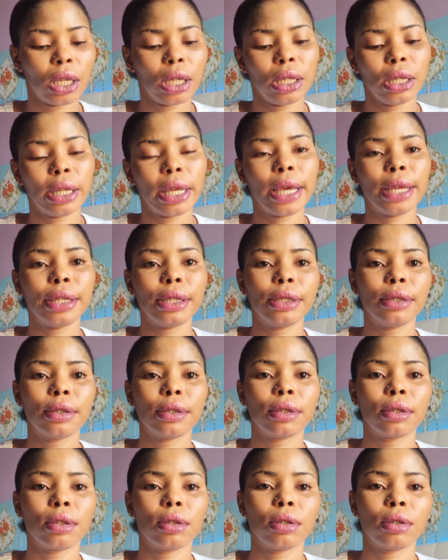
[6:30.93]
then,
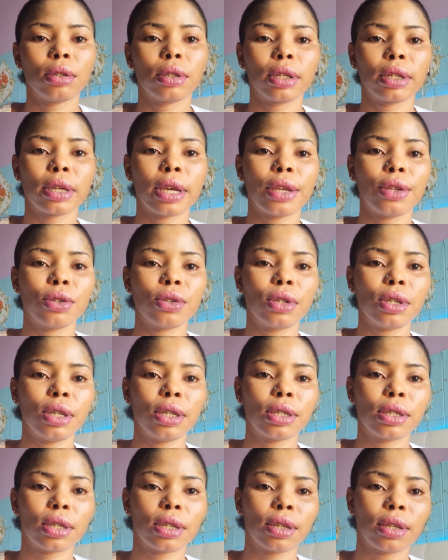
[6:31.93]
can you see
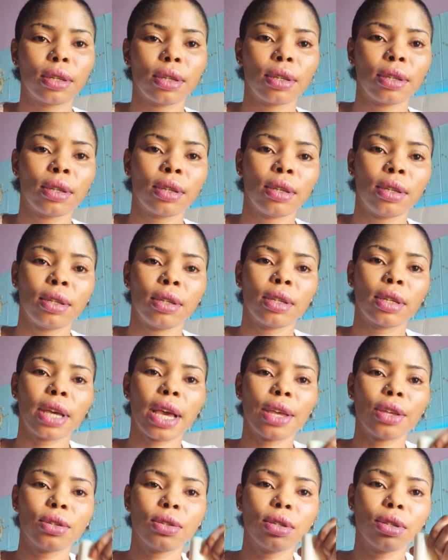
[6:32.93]
it?
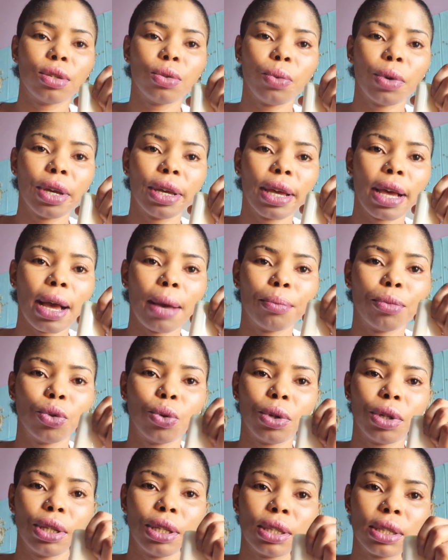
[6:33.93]
Can you see the way I'm
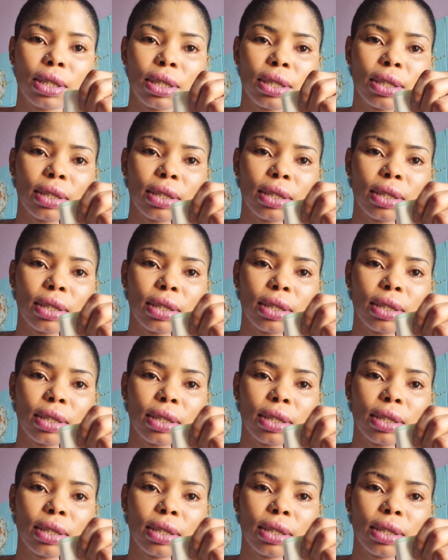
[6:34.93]
doing it?